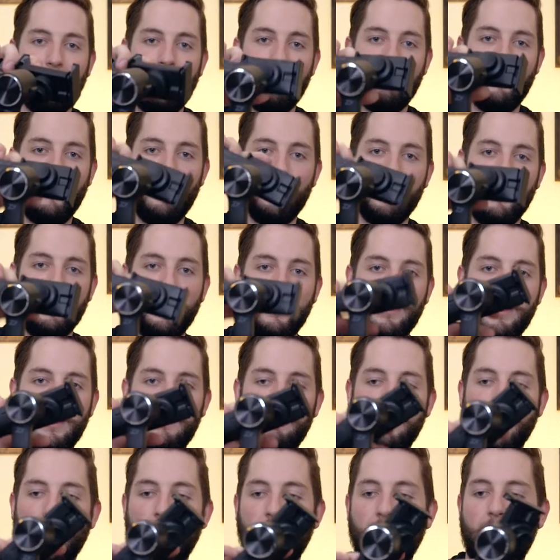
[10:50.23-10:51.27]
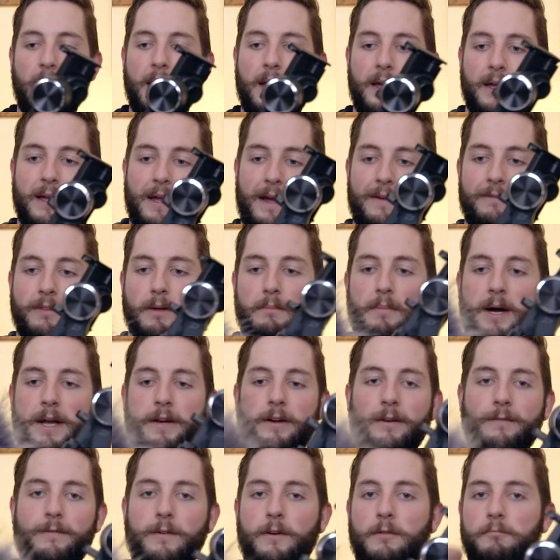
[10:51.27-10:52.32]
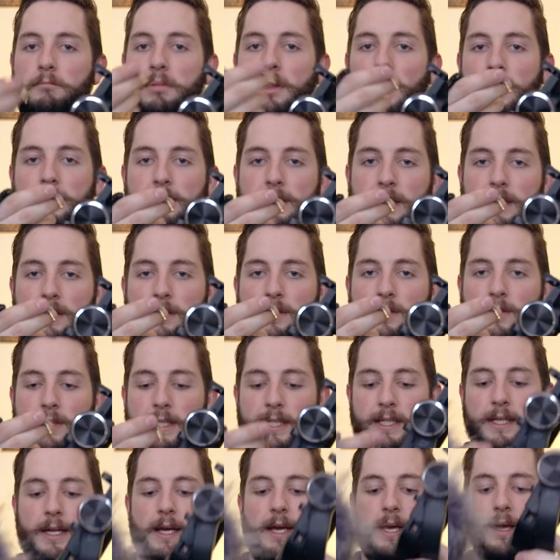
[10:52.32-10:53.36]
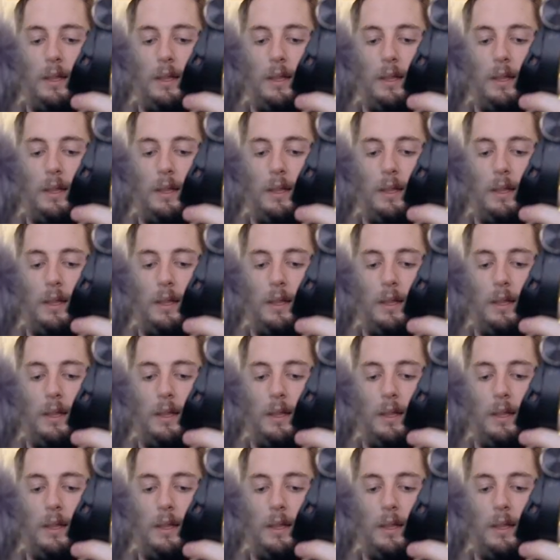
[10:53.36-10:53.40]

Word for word: my phone on the gimbal, have the microphone plugged into it.